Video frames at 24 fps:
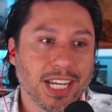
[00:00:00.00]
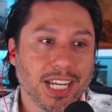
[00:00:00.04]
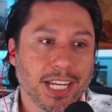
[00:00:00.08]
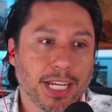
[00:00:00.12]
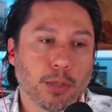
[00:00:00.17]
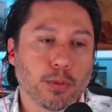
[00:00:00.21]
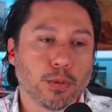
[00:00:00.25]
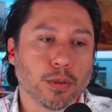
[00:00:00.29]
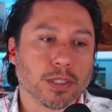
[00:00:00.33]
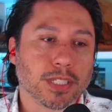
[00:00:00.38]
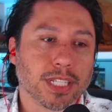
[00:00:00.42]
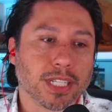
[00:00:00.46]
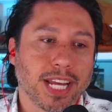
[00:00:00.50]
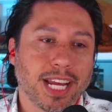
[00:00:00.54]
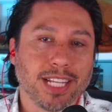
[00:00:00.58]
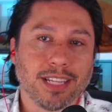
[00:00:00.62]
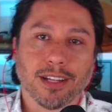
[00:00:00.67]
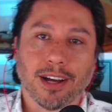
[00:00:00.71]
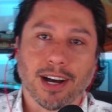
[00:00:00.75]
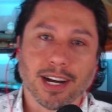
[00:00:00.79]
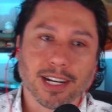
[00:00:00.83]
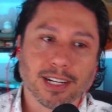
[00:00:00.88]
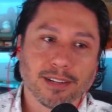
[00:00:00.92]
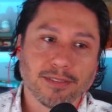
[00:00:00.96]
equals a
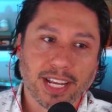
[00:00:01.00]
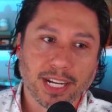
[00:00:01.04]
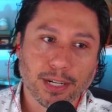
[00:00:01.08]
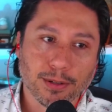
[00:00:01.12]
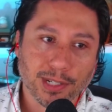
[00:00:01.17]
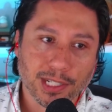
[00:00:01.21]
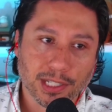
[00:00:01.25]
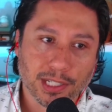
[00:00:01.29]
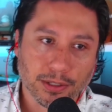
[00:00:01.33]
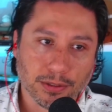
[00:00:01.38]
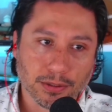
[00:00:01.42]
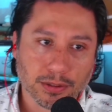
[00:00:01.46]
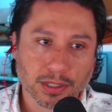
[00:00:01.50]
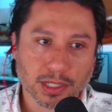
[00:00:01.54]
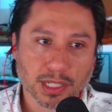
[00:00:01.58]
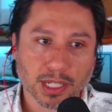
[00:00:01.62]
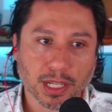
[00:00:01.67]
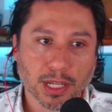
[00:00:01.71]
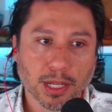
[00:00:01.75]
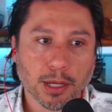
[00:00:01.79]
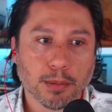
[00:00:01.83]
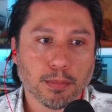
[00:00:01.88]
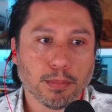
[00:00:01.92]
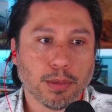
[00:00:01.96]
lot of angry dudes
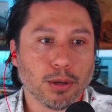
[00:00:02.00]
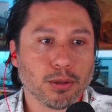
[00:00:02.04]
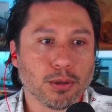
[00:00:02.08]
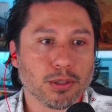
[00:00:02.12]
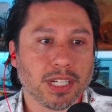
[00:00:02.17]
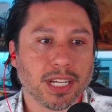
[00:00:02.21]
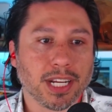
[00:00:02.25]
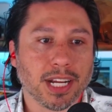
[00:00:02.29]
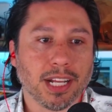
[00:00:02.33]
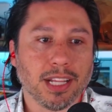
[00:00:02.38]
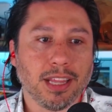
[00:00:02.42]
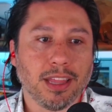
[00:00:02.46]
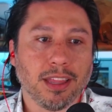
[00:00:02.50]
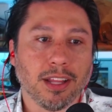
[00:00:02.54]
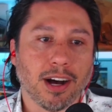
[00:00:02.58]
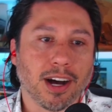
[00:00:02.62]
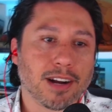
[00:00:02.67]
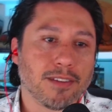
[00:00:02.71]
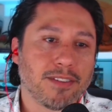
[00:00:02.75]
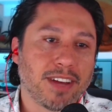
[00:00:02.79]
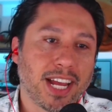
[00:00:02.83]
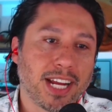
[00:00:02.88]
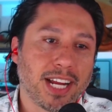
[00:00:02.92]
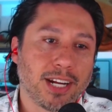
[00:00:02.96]
posting a
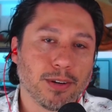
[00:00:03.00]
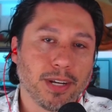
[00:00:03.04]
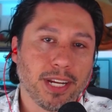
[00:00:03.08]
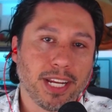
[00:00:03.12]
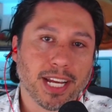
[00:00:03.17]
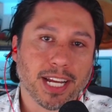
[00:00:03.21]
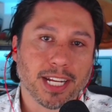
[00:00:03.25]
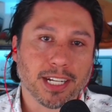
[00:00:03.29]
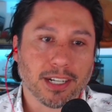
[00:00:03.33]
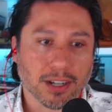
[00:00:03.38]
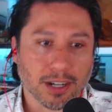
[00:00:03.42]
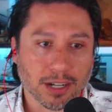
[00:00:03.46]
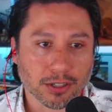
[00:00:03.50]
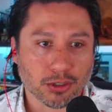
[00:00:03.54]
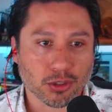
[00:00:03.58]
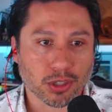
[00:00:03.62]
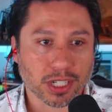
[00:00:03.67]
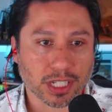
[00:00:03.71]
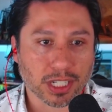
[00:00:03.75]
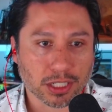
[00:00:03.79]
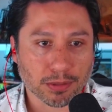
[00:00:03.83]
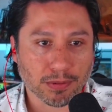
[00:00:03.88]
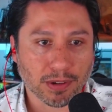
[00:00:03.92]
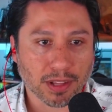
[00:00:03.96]
lot of angry and
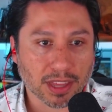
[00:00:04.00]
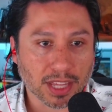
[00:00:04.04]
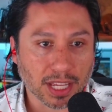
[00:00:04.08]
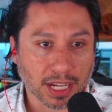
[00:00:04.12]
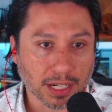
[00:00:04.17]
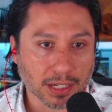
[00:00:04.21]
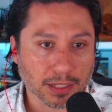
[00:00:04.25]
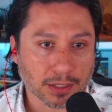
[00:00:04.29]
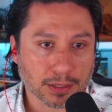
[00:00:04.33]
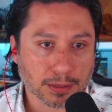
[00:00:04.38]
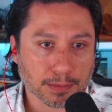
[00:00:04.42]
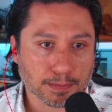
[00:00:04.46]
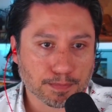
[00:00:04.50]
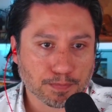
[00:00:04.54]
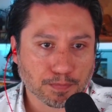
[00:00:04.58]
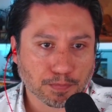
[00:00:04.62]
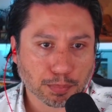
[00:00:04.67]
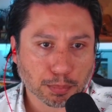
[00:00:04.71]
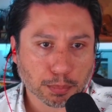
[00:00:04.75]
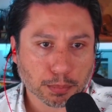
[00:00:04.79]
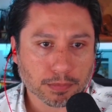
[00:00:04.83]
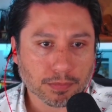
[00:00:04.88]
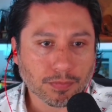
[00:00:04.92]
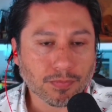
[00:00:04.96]
contradictory things.
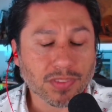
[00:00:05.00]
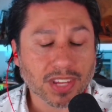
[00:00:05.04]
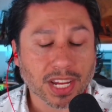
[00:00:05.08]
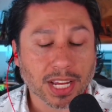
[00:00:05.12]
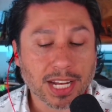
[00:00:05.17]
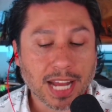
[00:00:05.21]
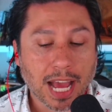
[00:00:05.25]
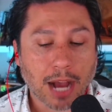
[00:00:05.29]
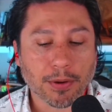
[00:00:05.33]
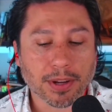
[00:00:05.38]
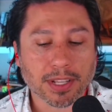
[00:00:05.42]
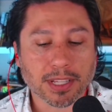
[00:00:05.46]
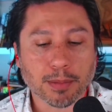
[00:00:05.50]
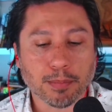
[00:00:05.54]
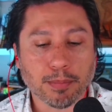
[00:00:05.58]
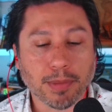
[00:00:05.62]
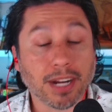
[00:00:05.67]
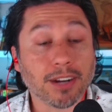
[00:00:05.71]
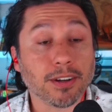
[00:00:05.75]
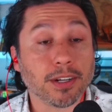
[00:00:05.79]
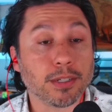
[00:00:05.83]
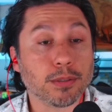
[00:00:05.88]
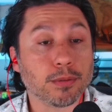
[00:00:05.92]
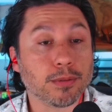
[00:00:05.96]
Now, in the
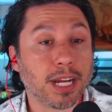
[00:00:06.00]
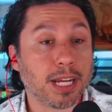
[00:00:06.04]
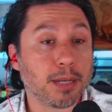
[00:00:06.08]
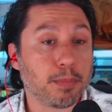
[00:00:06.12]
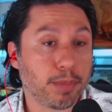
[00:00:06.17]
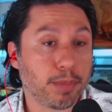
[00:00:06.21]
Married Red